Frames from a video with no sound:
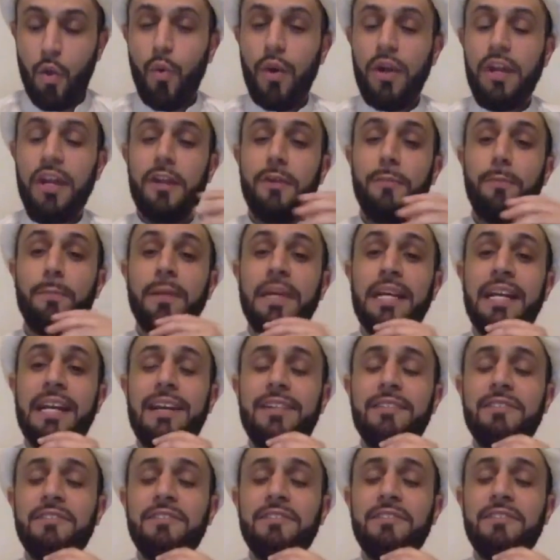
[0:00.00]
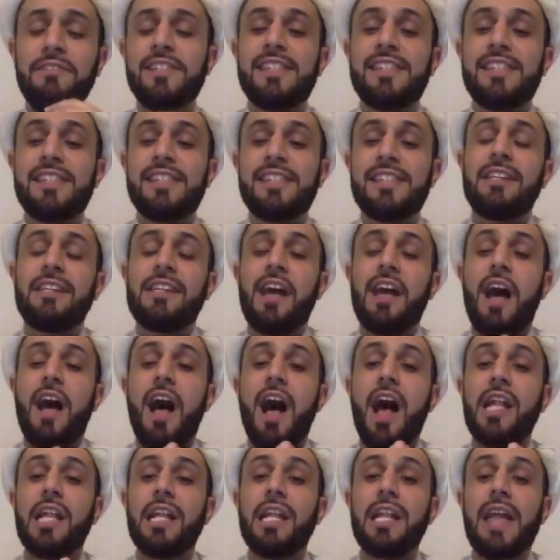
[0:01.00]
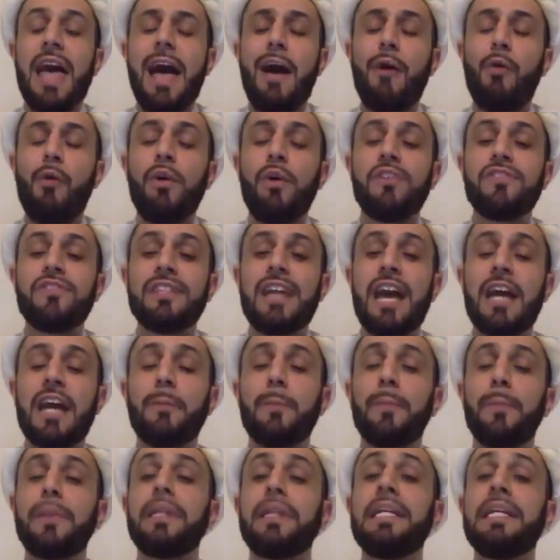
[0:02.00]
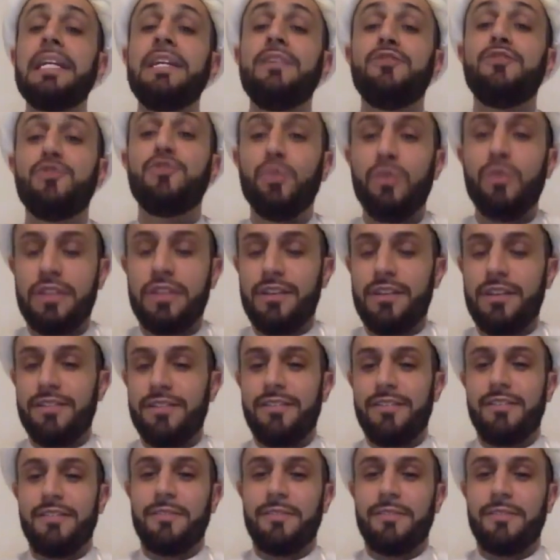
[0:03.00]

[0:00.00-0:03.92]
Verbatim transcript: What it means is that Allah was not pleased with it.